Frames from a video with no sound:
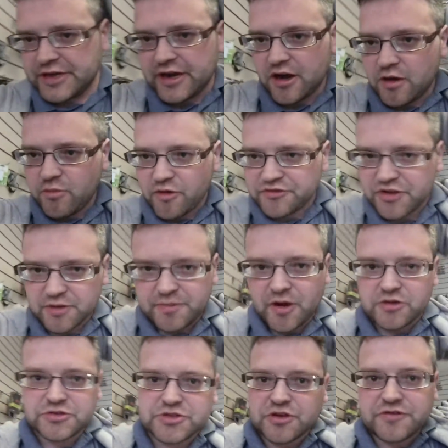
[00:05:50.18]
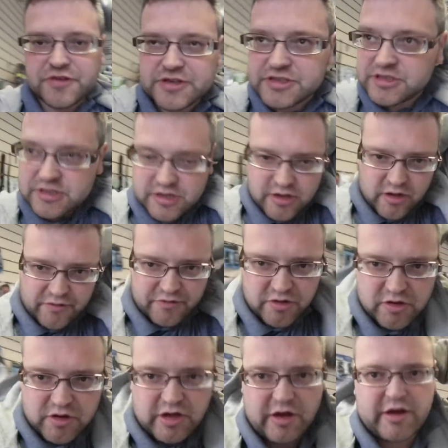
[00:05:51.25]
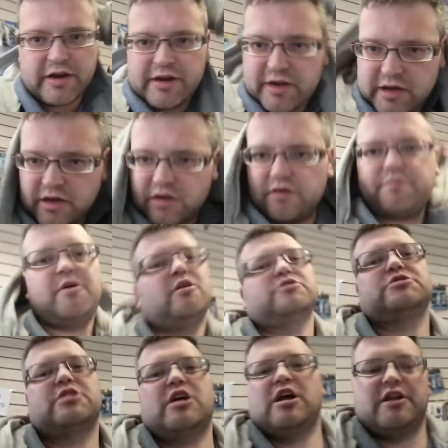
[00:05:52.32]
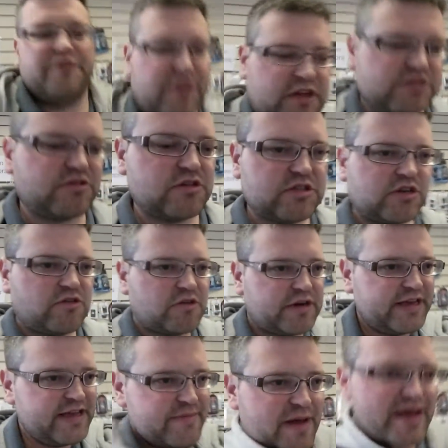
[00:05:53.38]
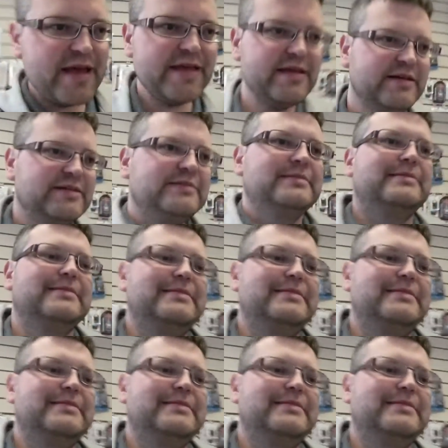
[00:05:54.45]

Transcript: yeah, I'm off to the post office. I've got to go and post a couple of things that I sold on eBay.